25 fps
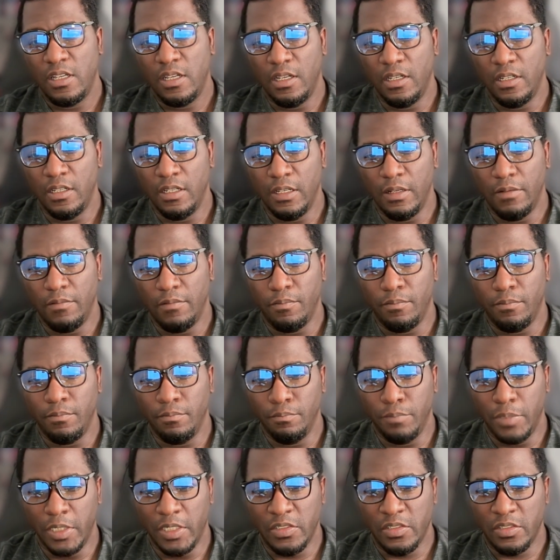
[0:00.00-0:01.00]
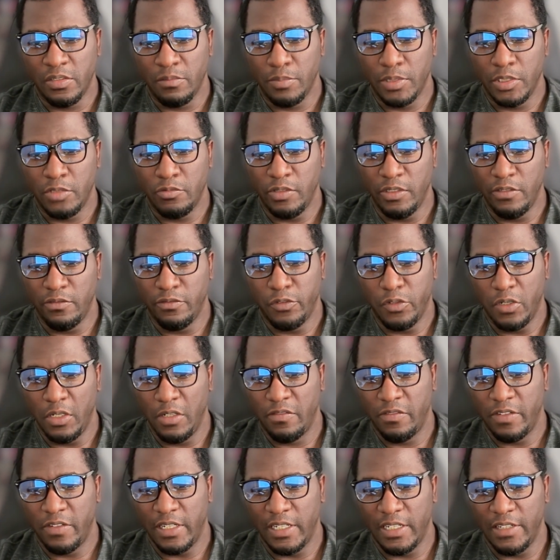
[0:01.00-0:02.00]
Budget between
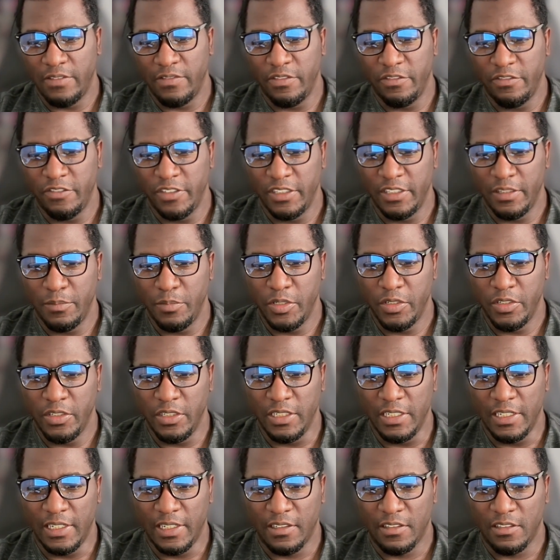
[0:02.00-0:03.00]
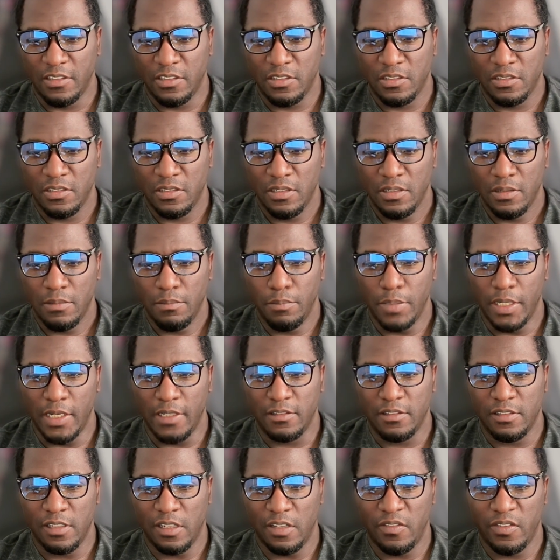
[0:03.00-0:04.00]
$45-50 million.
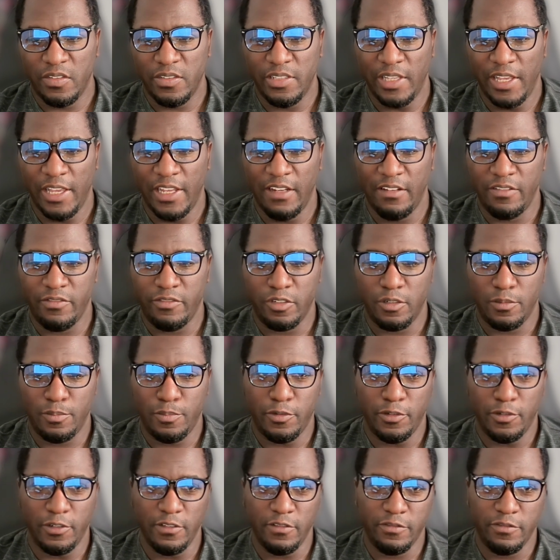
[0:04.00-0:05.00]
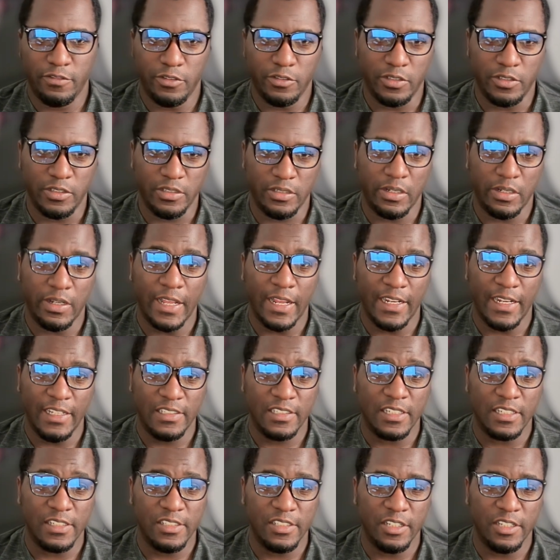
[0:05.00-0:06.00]
Box office 84.4. So that
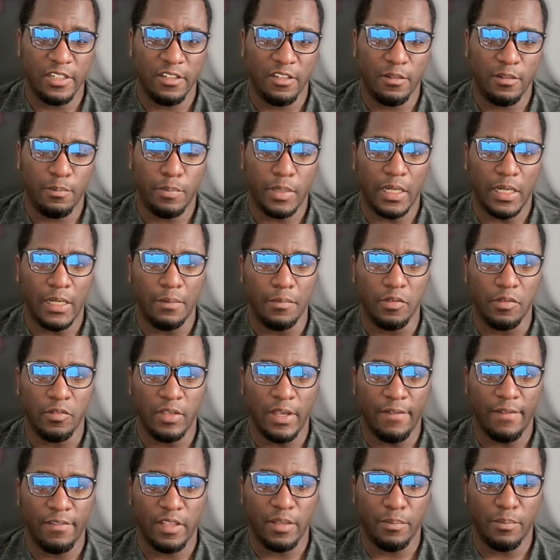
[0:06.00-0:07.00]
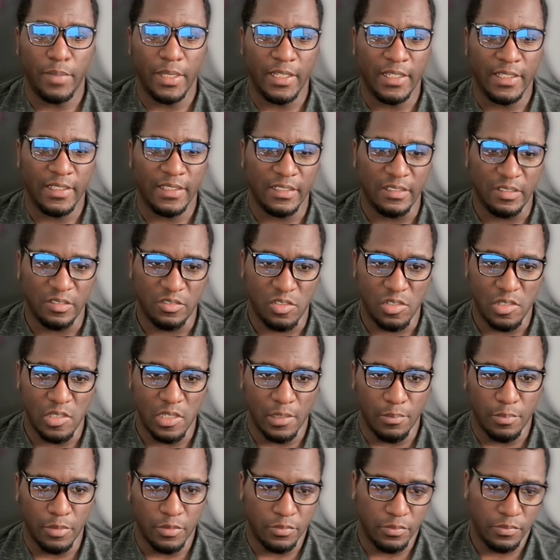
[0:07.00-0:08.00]
is considered a bomb. You have to make at least
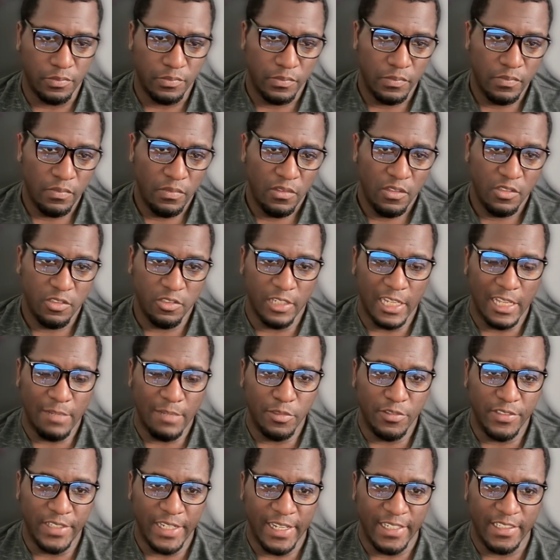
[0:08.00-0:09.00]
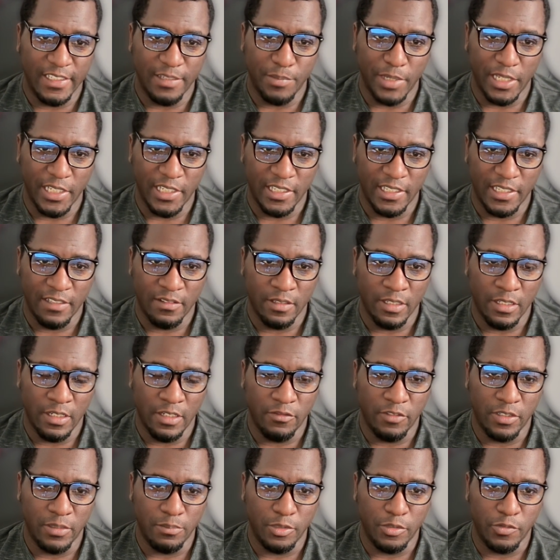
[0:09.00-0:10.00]
double. So that movie had to make
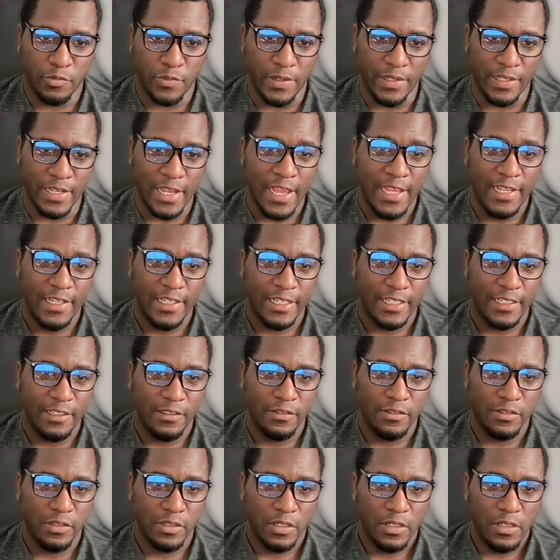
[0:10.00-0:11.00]
anywhere between 90